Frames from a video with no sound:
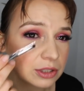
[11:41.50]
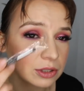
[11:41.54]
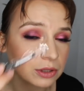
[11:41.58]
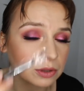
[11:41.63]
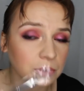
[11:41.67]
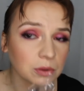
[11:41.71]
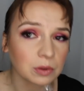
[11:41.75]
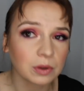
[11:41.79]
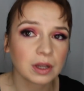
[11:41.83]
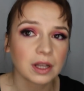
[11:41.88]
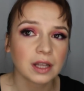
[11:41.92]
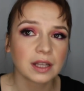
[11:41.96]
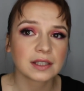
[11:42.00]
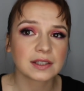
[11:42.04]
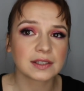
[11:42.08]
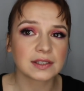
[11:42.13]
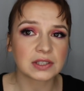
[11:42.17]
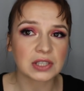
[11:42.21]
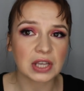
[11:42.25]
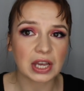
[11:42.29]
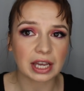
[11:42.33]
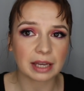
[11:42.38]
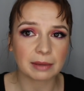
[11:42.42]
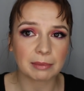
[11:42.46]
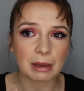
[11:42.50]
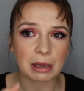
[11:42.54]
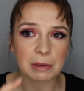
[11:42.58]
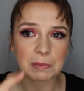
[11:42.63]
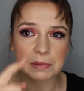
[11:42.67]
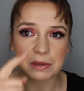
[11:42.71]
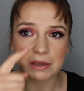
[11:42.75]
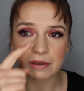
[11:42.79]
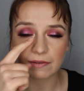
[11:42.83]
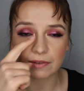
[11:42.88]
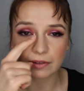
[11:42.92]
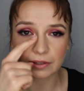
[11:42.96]
to say
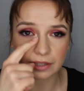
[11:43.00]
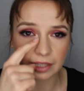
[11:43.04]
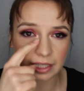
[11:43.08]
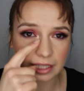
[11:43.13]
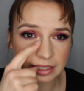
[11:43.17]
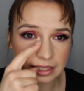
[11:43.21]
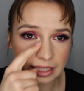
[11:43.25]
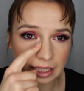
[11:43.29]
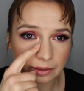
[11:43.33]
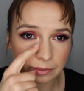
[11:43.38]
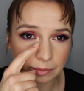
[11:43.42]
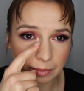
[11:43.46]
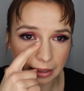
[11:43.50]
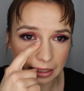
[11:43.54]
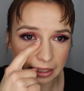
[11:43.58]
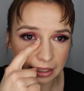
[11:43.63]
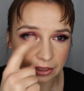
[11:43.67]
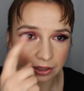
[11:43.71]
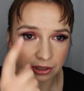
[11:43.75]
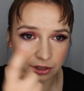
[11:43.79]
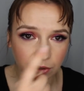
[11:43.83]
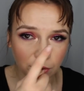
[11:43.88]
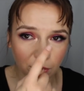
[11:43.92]
maybe even lay down my inner